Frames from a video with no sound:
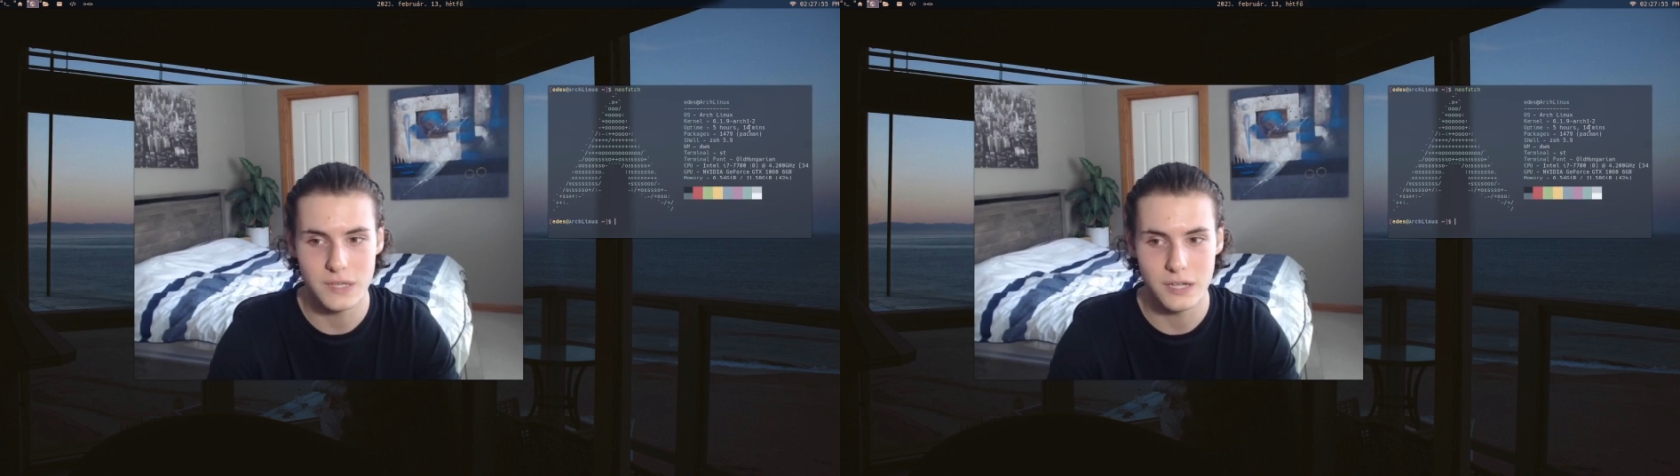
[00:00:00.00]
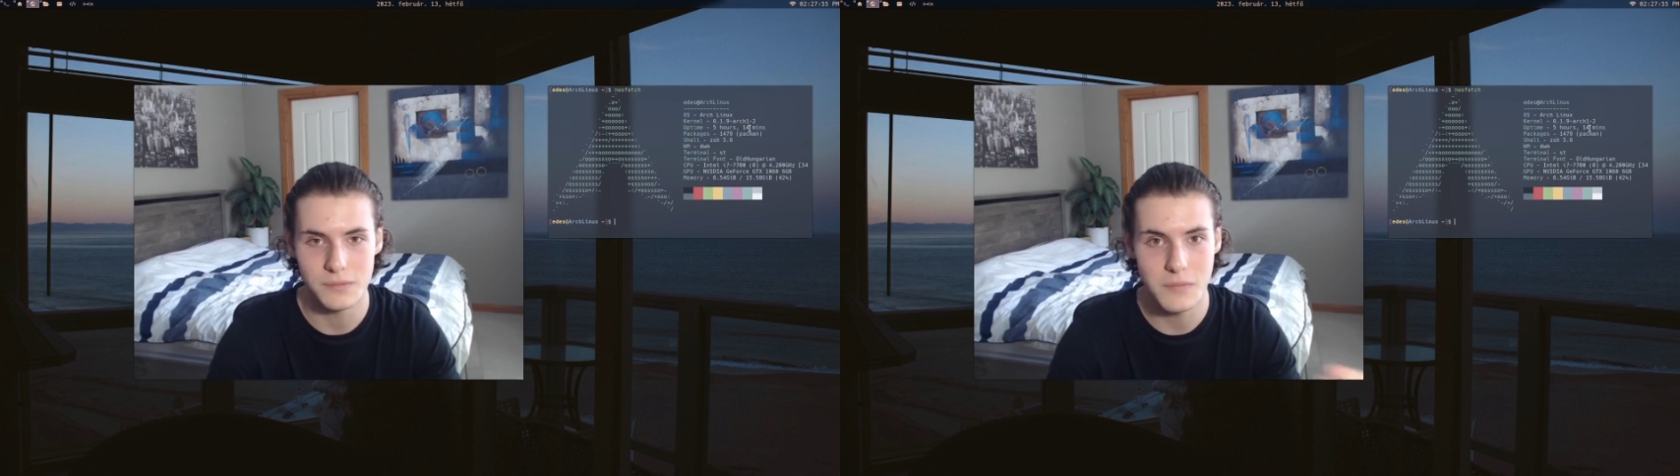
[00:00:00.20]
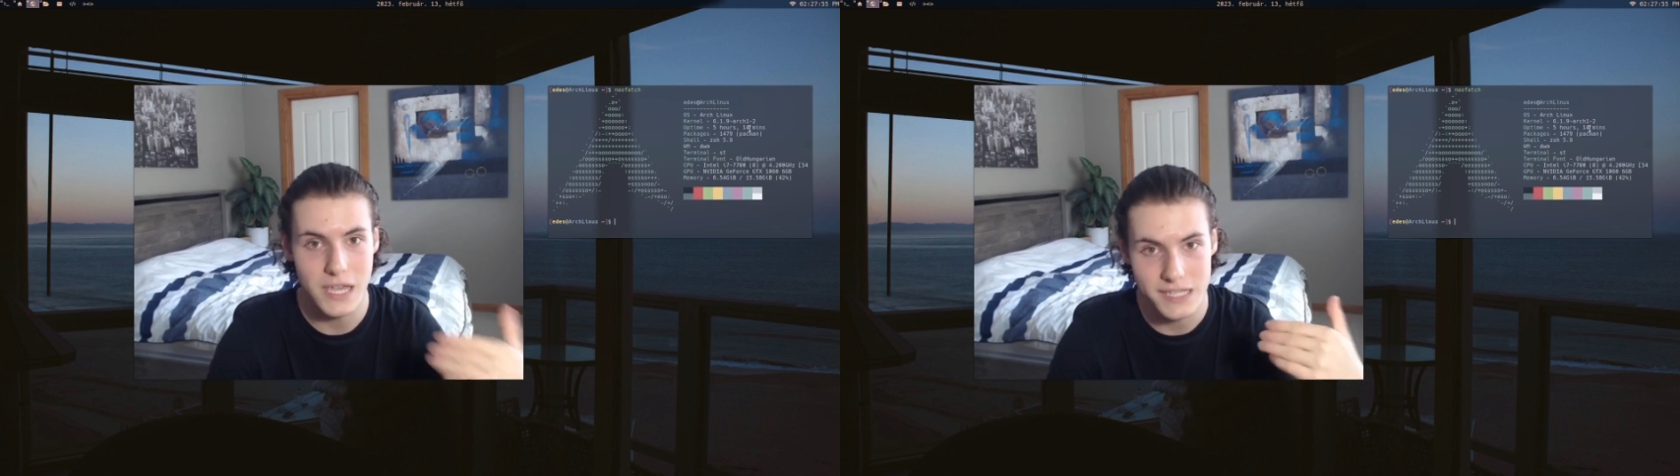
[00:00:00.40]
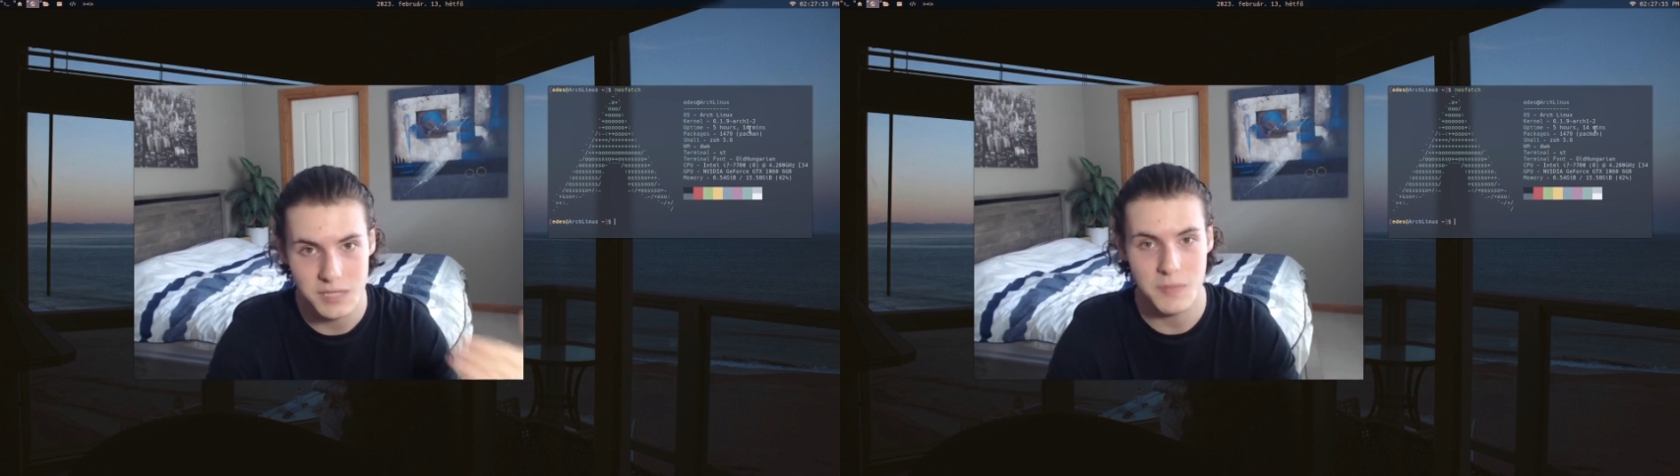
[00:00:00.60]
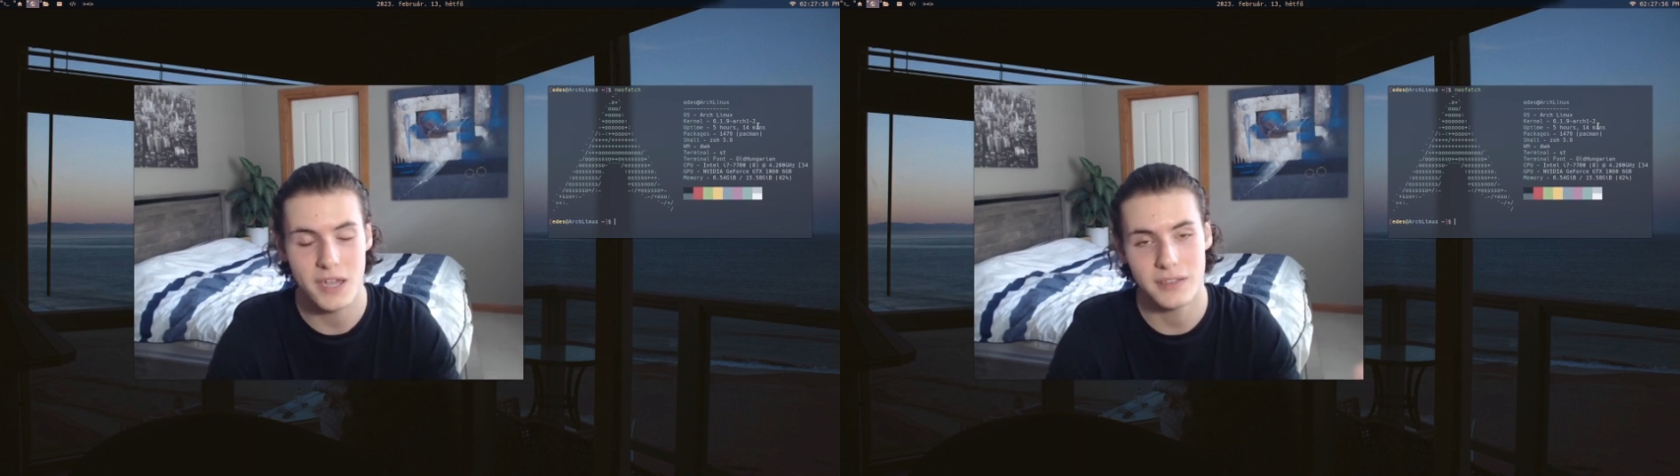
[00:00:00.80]
then
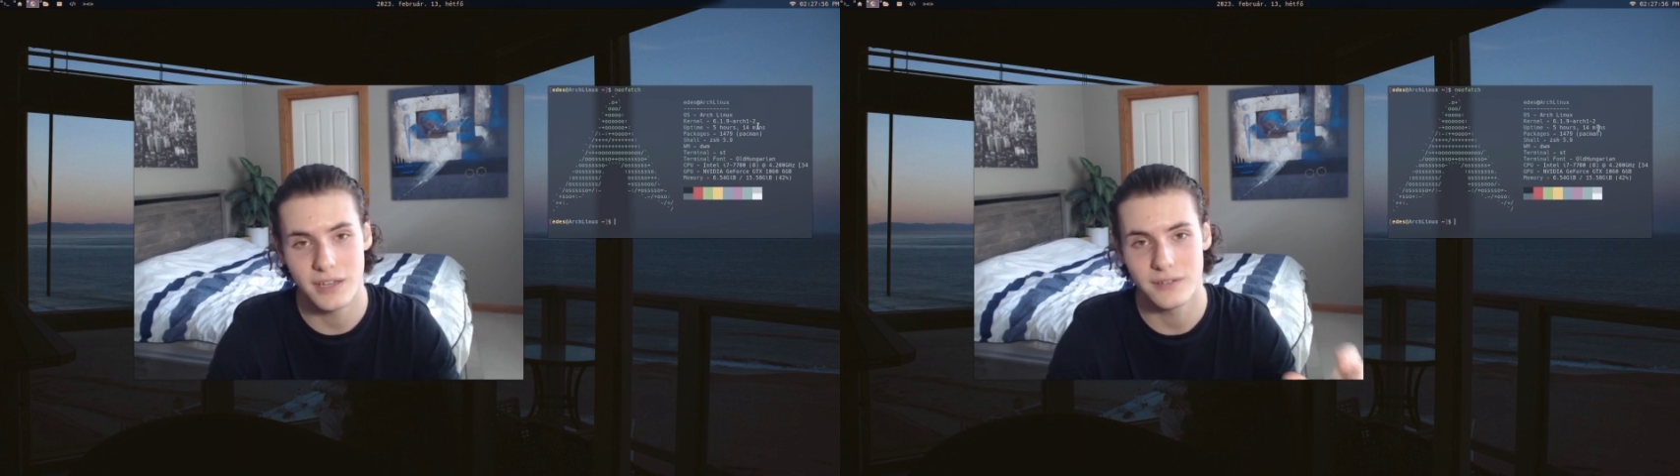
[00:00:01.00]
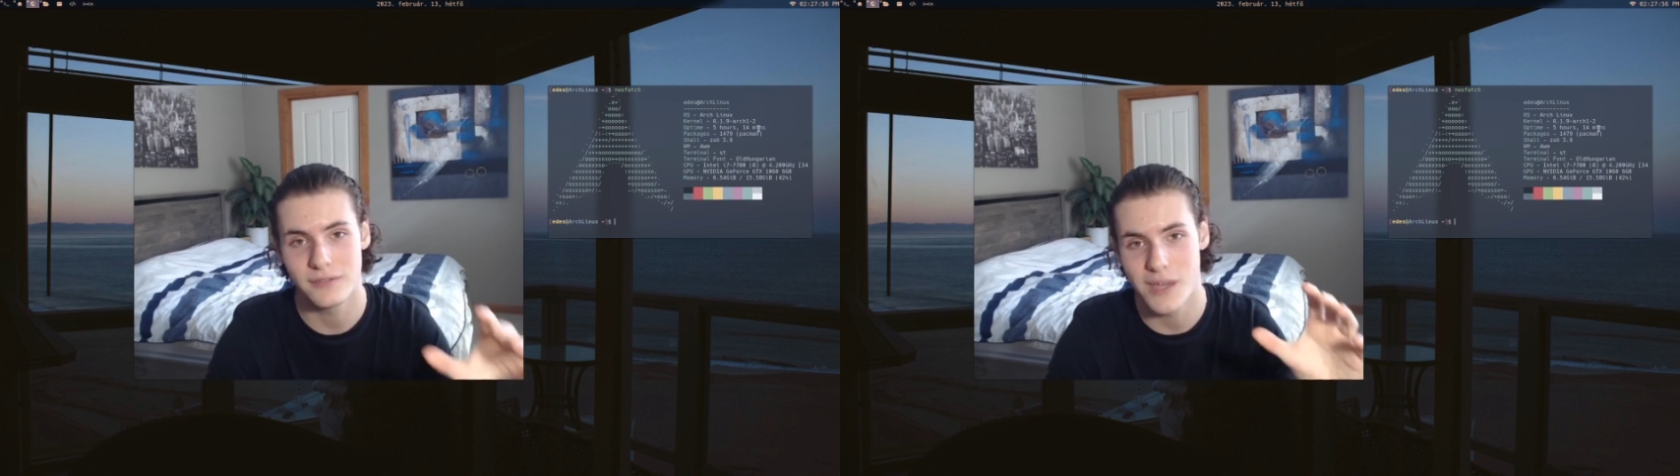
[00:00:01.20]
expect that